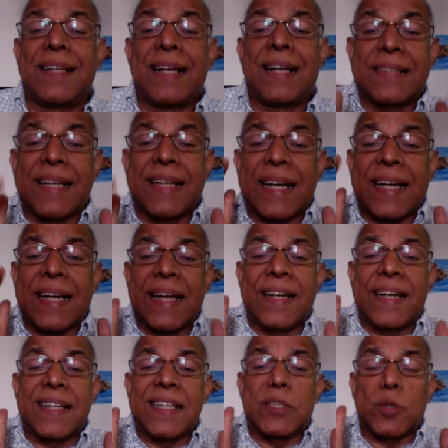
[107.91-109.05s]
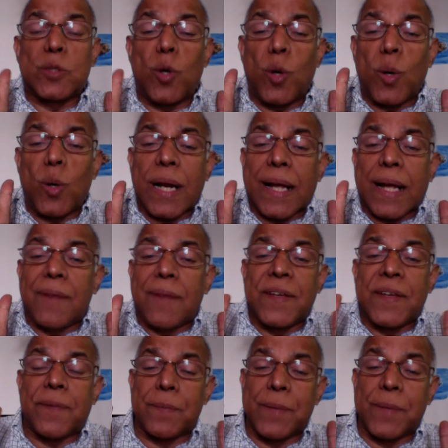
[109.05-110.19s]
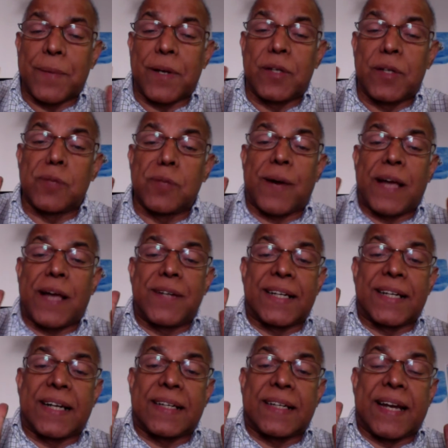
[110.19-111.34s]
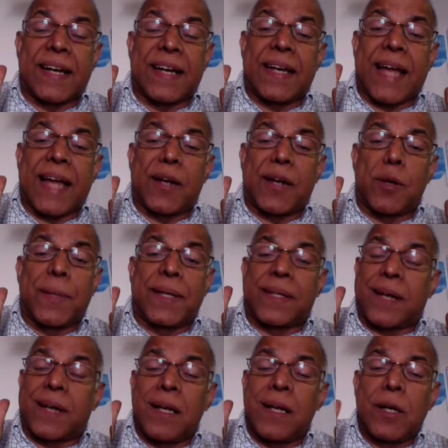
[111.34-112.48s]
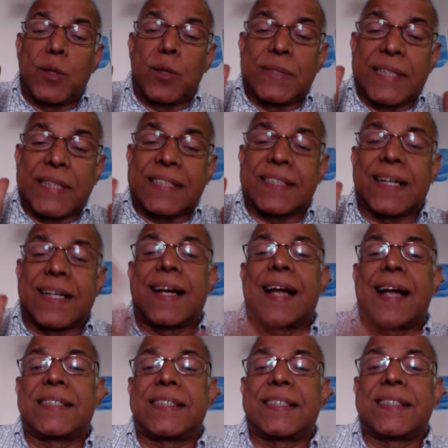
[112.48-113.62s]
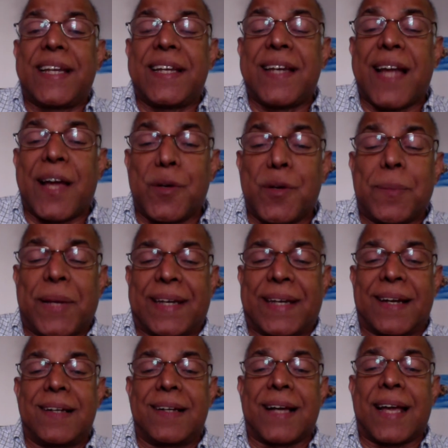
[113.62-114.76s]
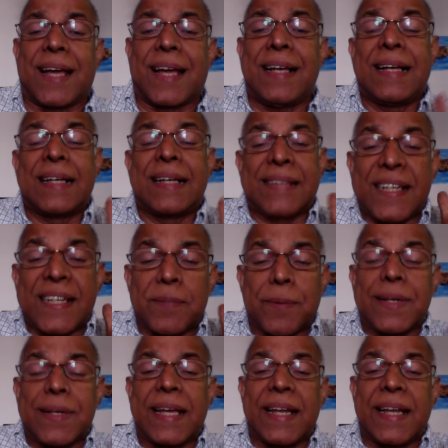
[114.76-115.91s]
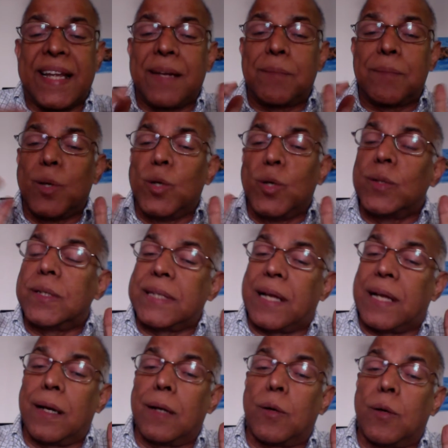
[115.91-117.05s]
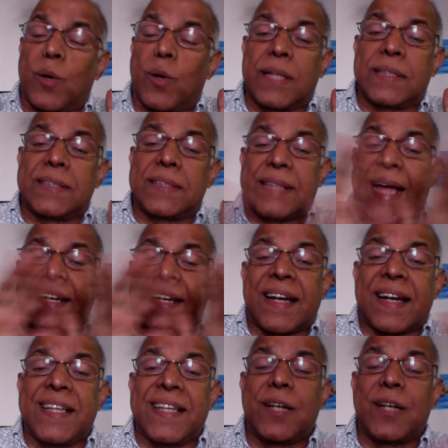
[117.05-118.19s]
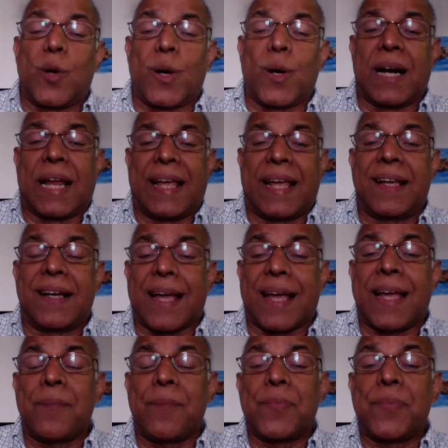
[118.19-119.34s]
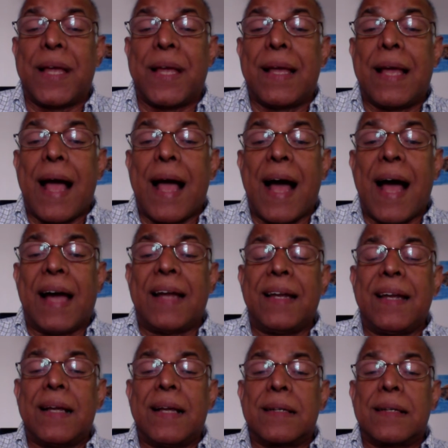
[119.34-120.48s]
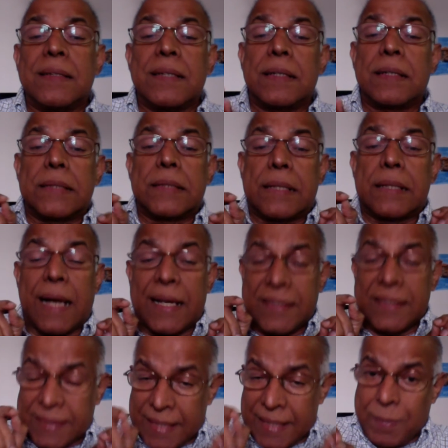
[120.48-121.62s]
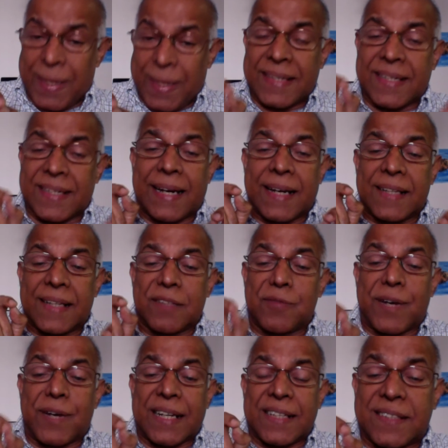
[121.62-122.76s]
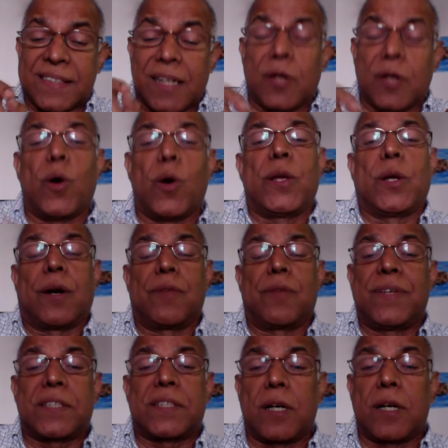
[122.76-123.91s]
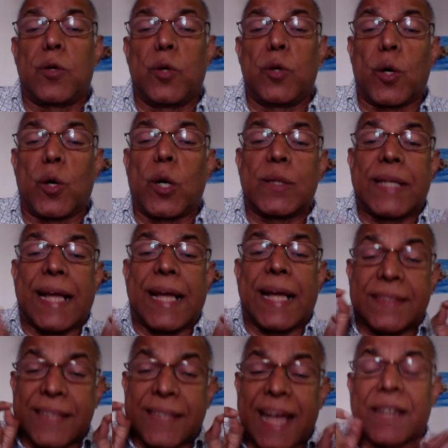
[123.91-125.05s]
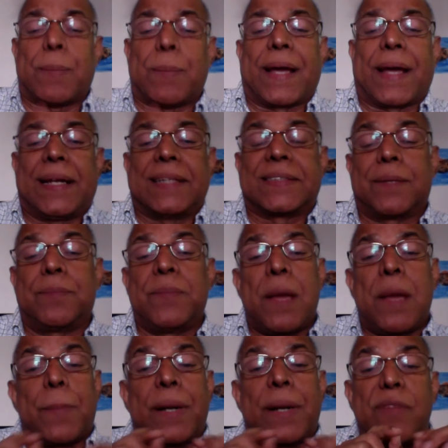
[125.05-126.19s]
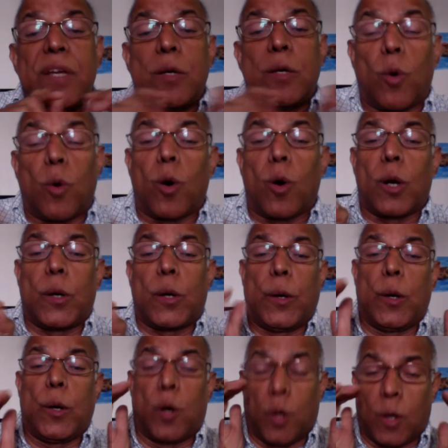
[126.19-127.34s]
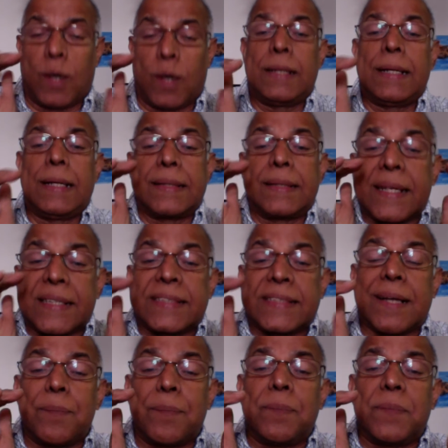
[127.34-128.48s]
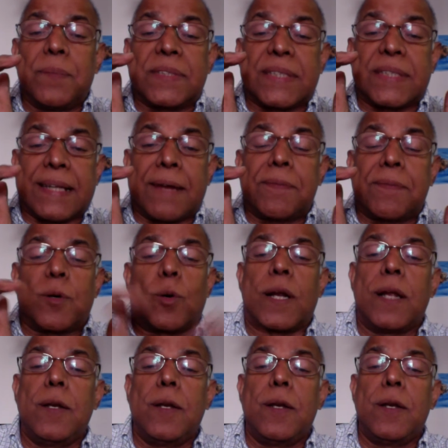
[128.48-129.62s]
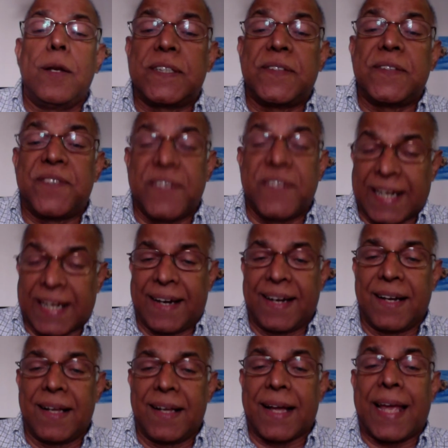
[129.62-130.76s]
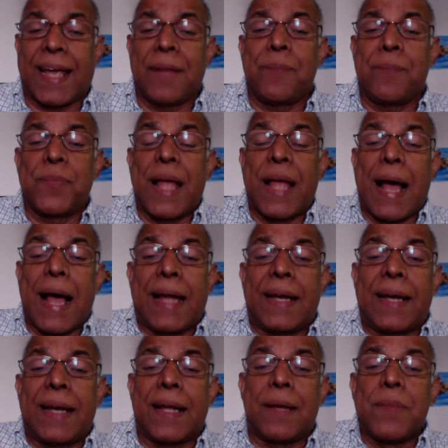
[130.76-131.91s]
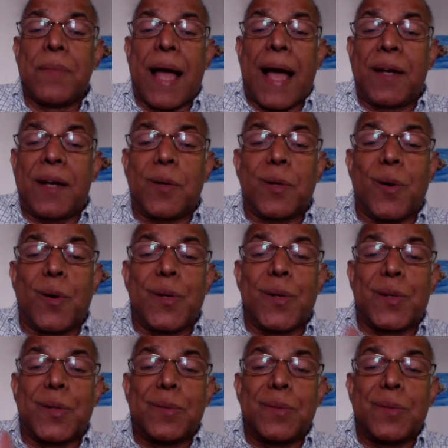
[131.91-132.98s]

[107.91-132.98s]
Their energy is all coming from around 510 nanometer to 670 nanometer. Okay, that is from green, blue, yellow, orange, that region only. Okay, and as I mentioned, the work is going on. We still do not know the exact mechanism, but we all know there is some stuff called a luciferin. Okay, and I'm not going to.